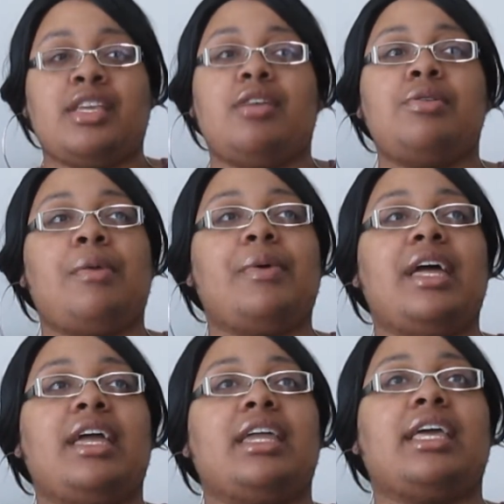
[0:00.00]
You know
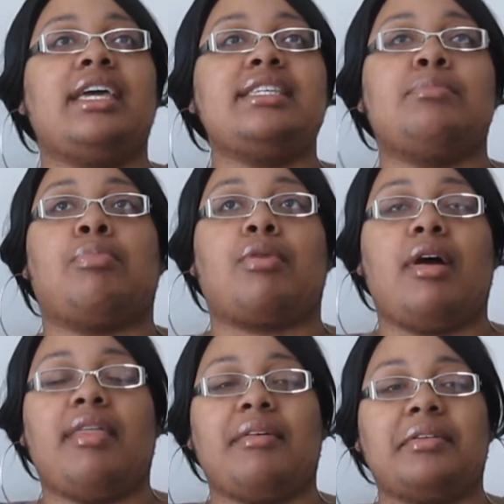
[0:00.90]
what? His
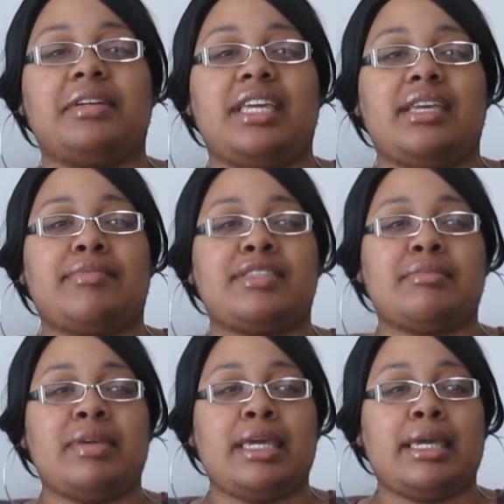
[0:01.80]
brother gives
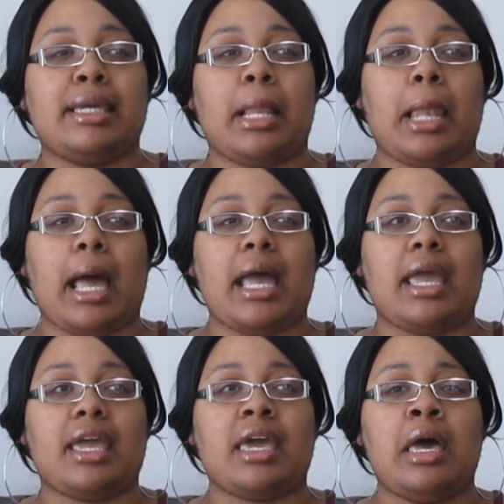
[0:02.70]
me
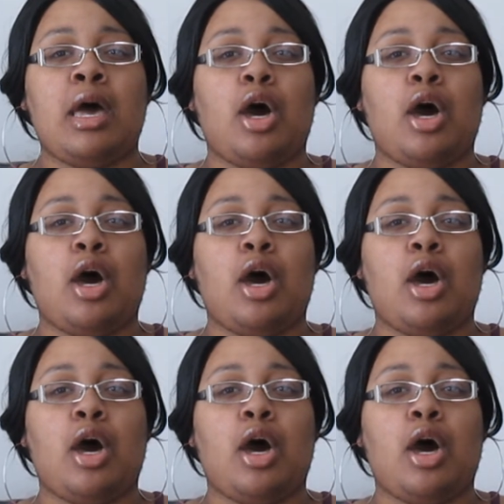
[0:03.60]
like